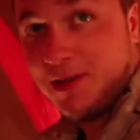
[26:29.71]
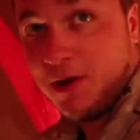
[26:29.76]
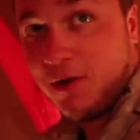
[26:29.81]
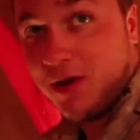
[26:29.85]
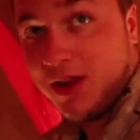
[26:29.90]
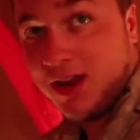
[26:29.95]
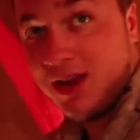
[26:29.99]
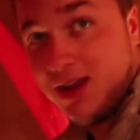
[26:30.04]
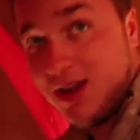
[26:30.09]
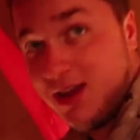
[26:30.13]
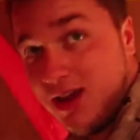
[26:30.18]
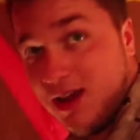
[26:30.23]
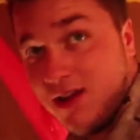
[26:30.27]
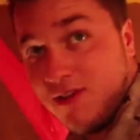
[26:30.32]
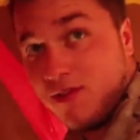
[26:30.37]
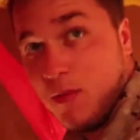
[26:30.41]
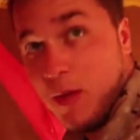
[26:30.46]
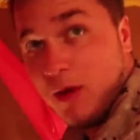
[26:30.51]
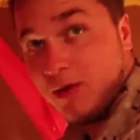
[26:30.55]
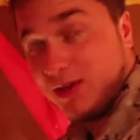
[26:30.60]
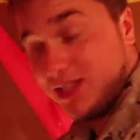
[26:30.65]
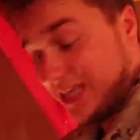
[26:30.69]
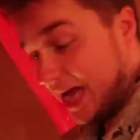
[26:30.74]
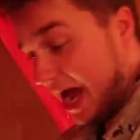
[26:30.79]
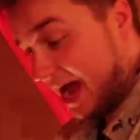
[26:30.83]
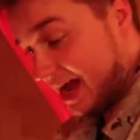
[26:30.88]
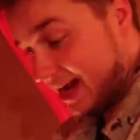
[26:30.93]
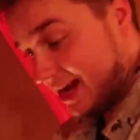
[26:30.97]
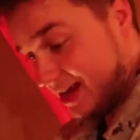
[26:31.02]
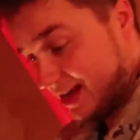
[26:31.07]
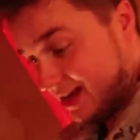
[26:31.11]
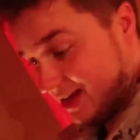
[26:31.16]
Logan, from
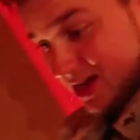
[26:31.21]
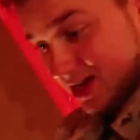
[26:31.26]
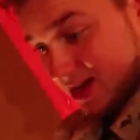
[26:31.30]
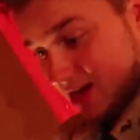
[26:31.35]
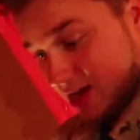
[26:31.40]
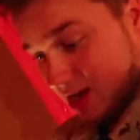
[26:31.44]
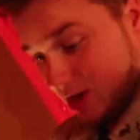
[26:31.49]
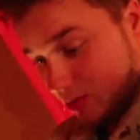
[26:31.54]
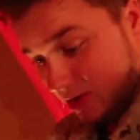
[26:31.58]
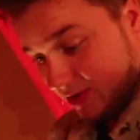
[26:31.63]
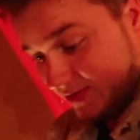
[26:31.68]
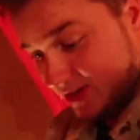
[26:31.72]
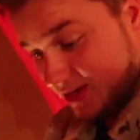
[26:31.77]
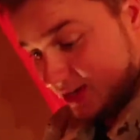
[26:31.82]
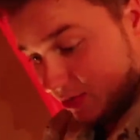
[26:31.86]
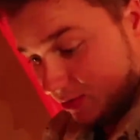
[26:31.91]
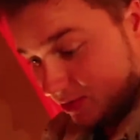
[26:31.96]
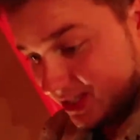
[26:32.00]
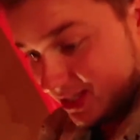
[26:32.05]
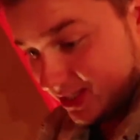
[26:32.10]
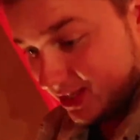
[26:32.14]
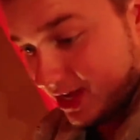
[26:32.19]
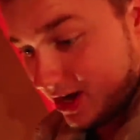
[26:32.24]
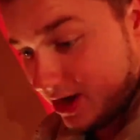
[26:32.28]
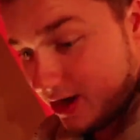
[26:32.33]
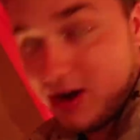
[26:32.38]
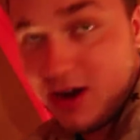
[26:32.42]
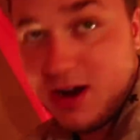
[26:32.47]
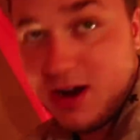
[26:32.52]
outside. We'll have to deal with this later.